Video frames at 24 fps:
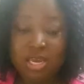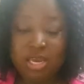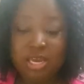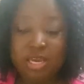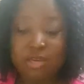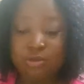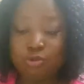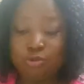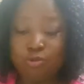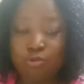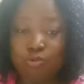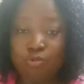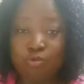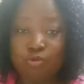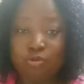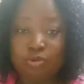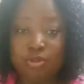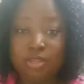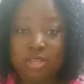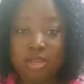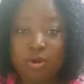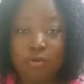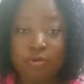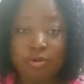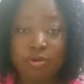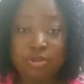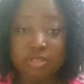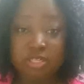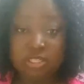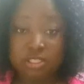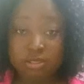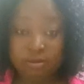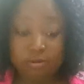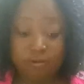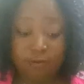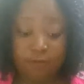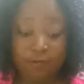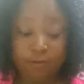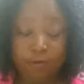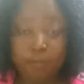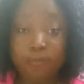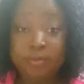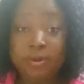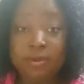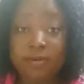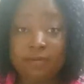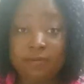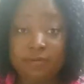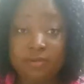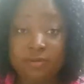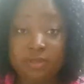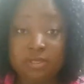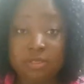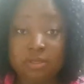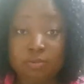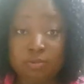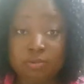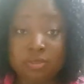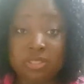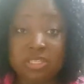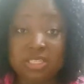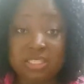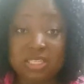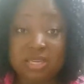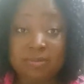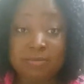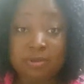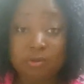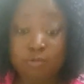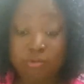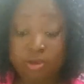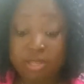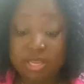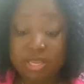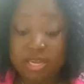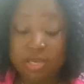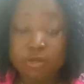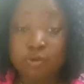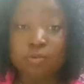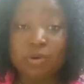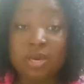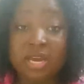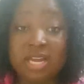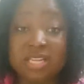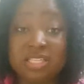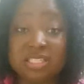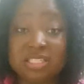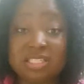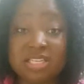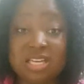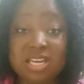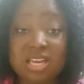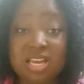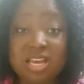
And so the condition of your pelvis will determine whether you can